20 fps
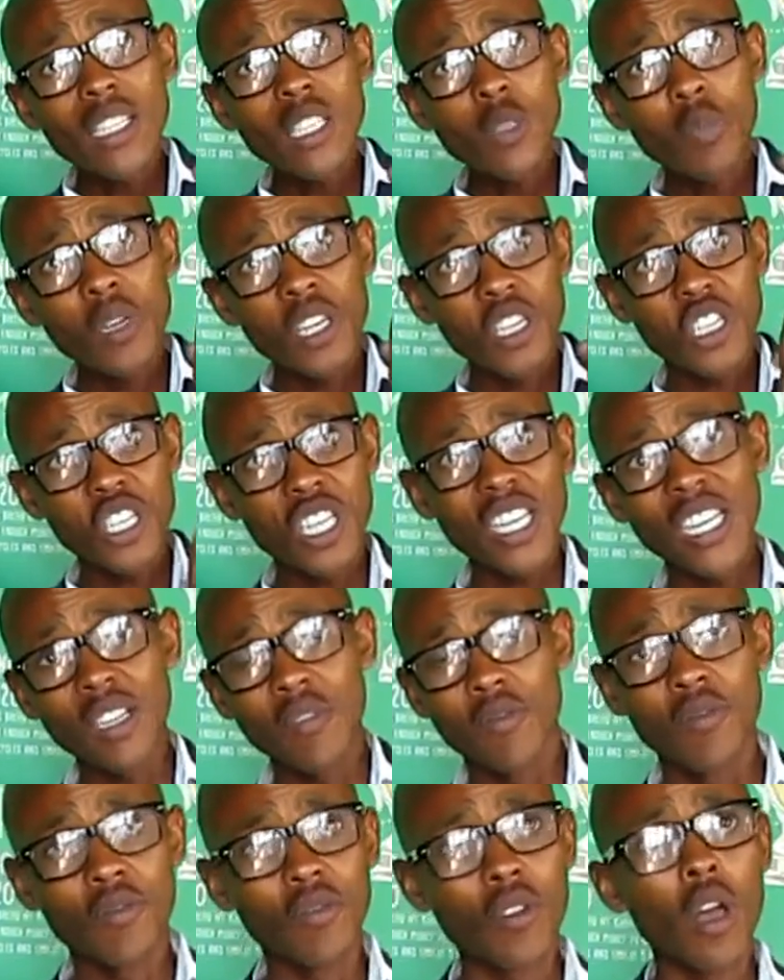spinach
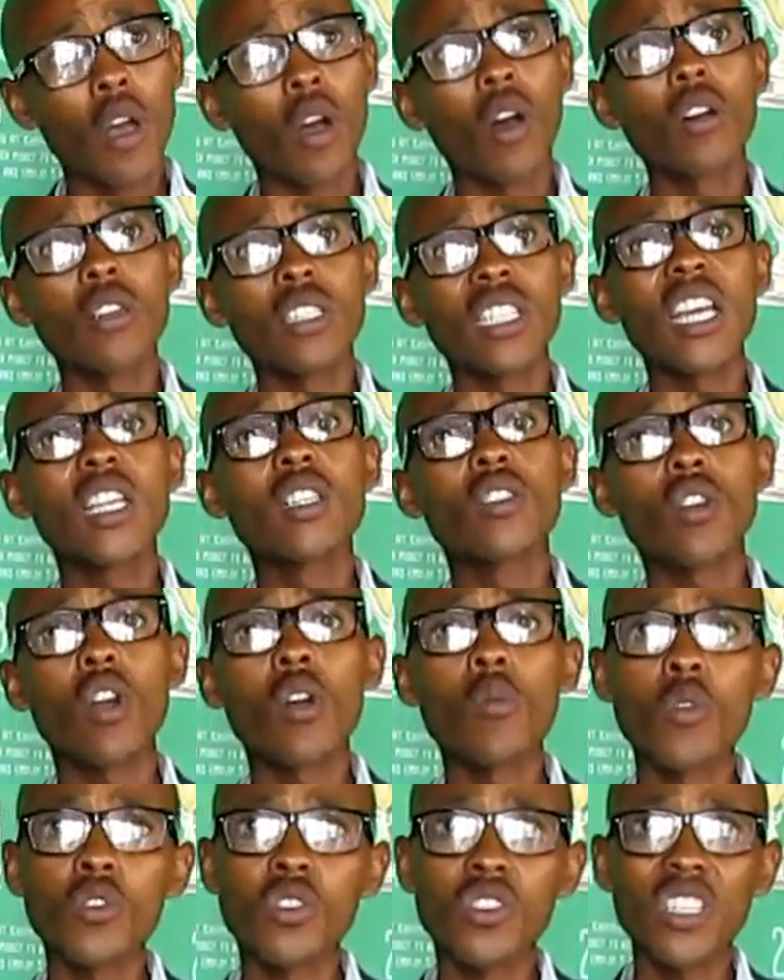leaf contains
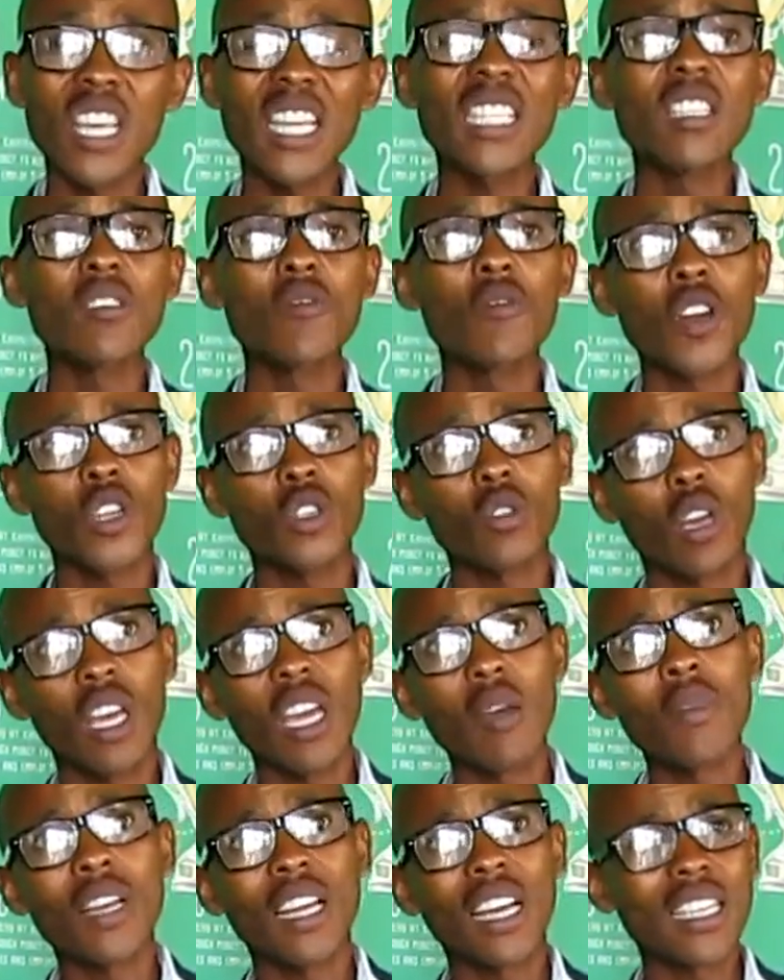almost 13
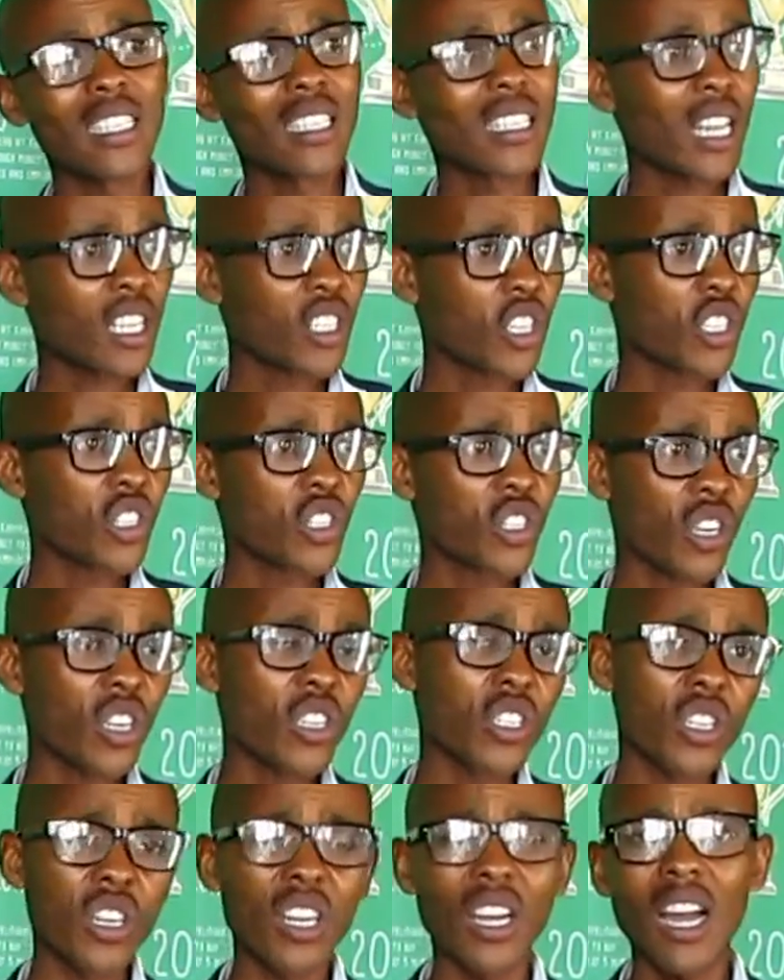phytochemicals such as
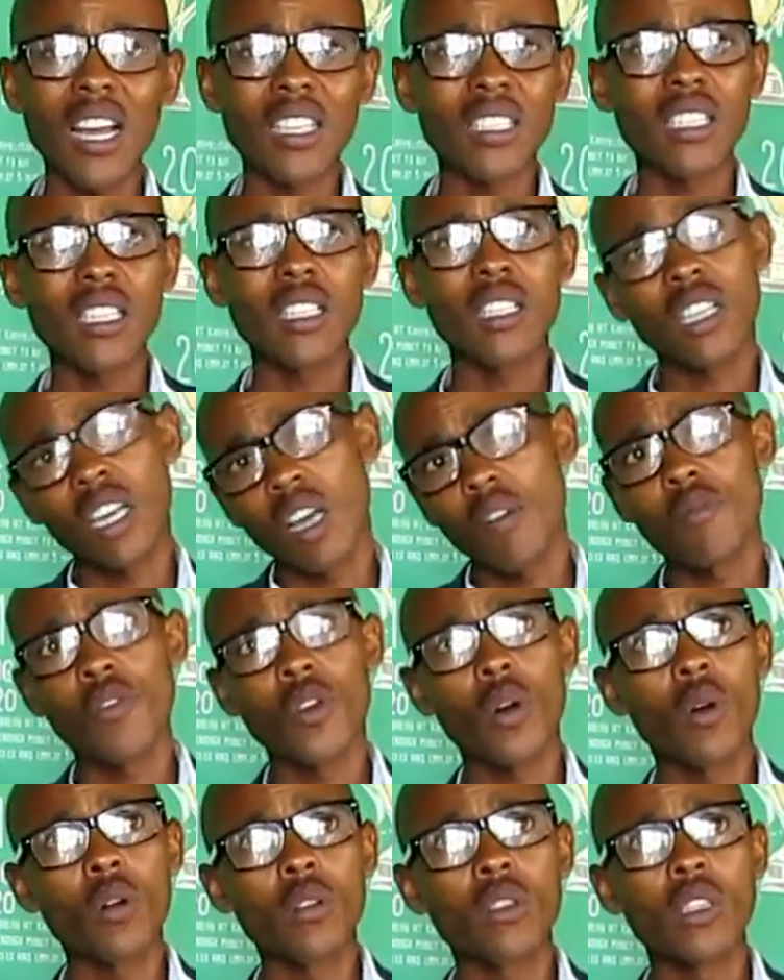salicylic acids,
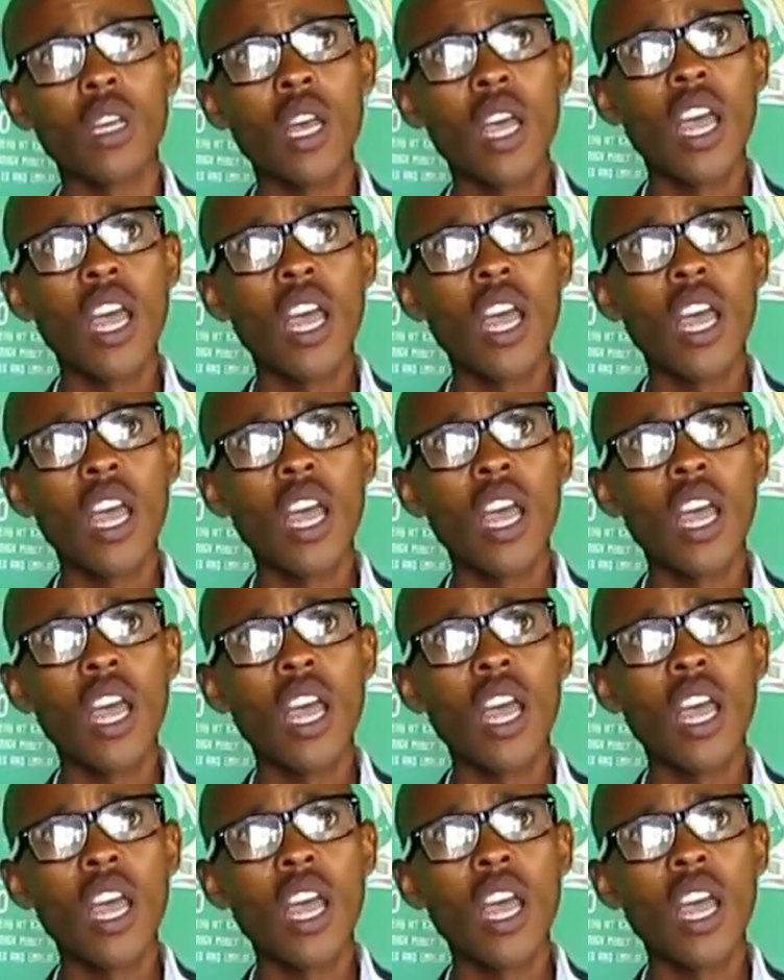camphoryls,